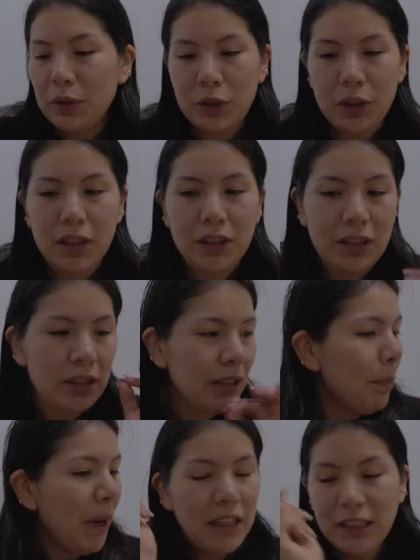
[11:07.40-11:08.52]
just
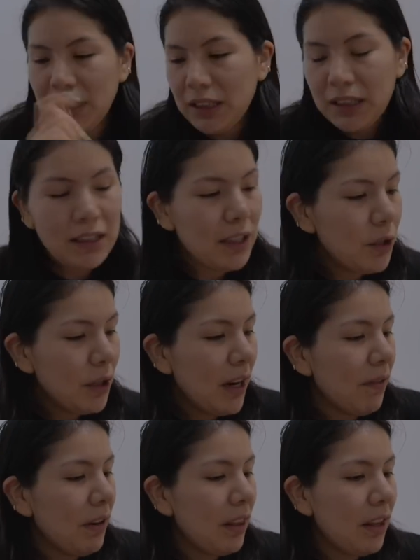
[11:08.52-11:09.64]
base stitching
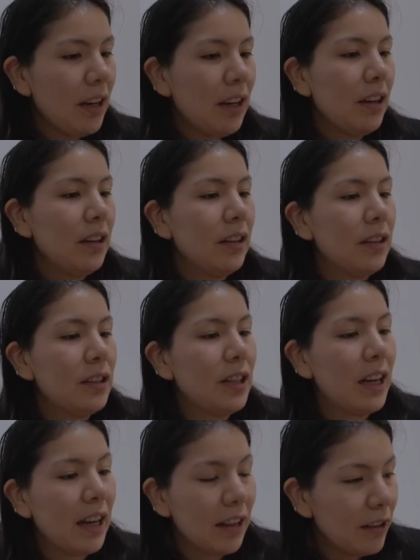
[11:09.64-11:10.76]
everything
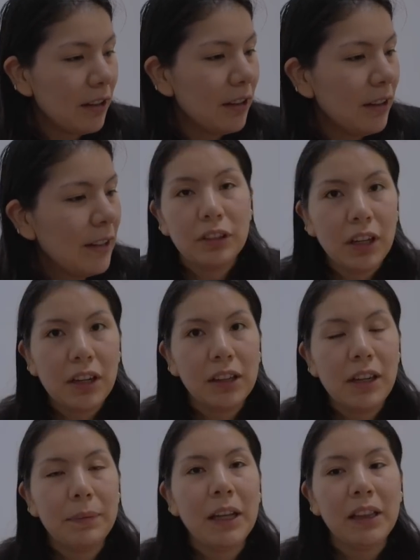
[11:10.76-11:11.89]
together. Luckily
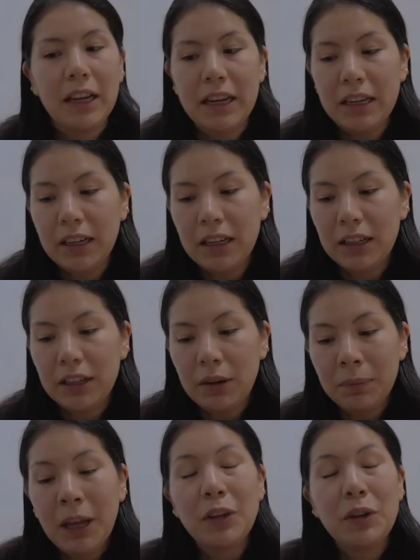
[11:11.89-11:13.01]
I'm
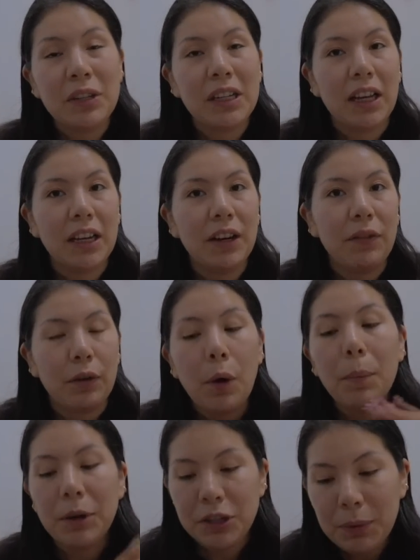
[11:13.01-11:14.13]
not using lining for a whole
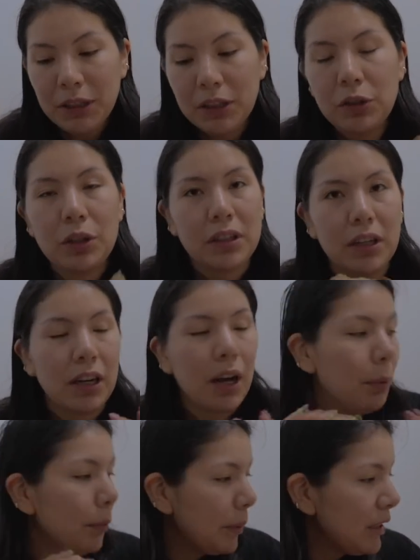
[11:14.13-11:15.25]
bunch of pieces, just a
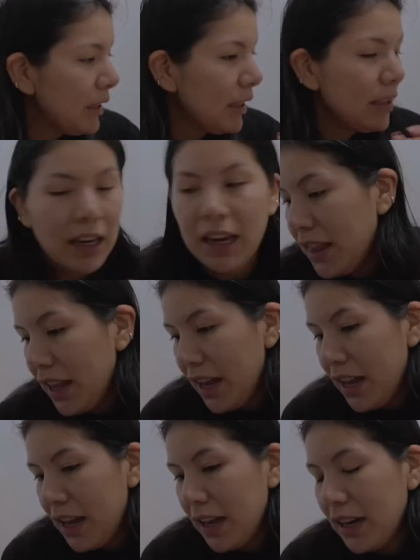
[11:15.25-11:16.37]
couple pieces. And
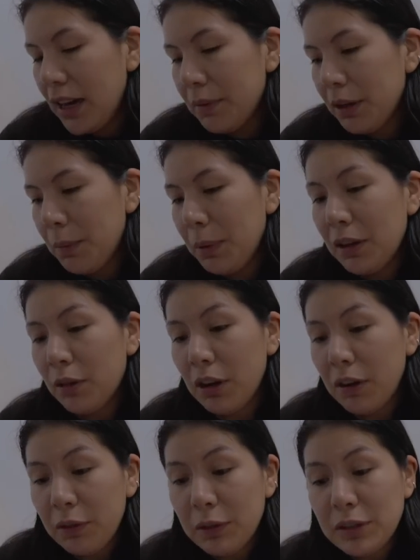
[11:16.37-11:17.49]
then I'm gonna put in the
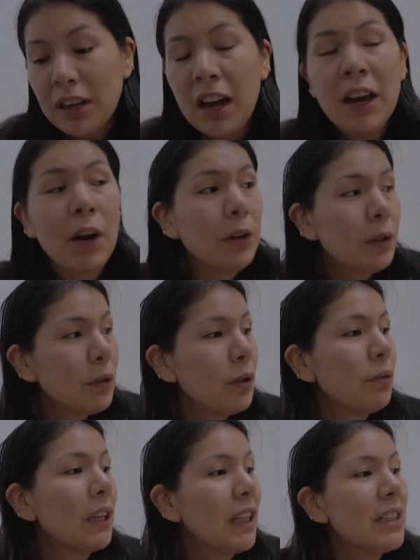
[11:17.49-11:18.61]
ruffles. I also just
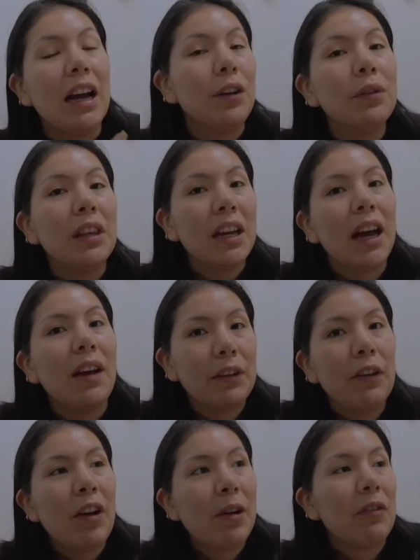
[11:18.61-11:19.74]
realized I don't think I have
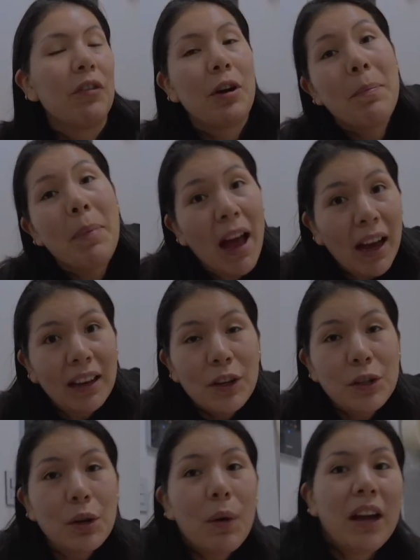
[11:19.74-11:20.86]
enough fabric for a back.
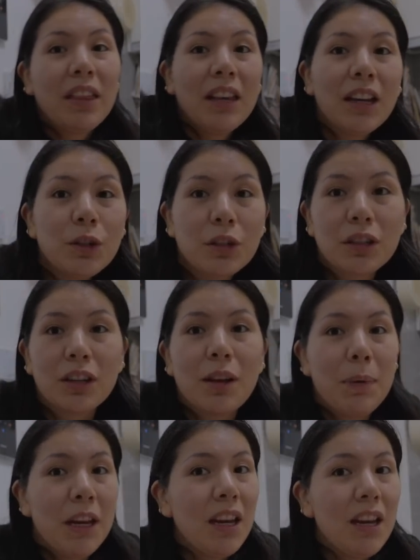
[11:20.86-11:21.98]
So I think it's just gonna
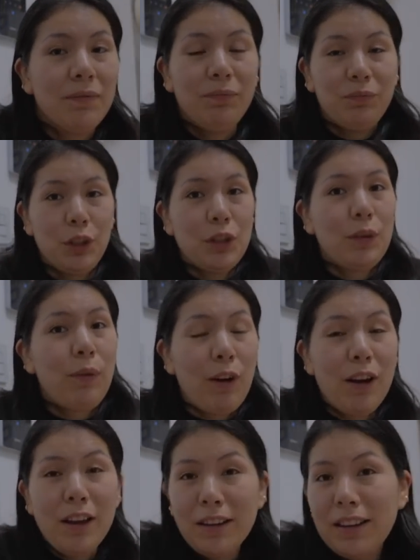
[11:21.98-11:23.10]
be just
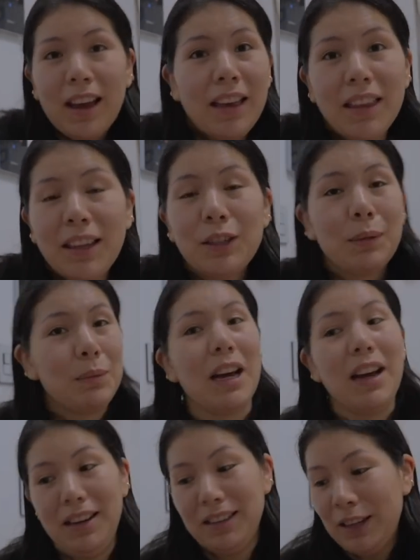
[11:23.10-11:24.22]
front and then some
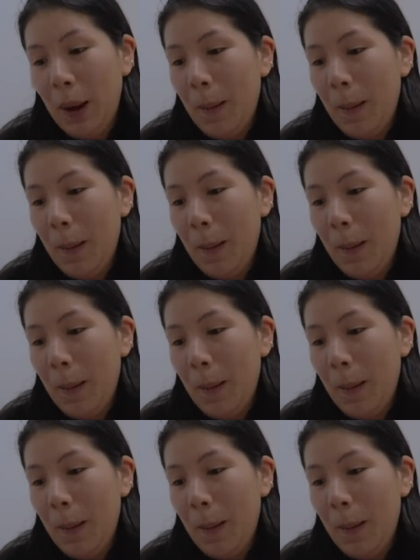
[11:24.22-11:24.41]
ties.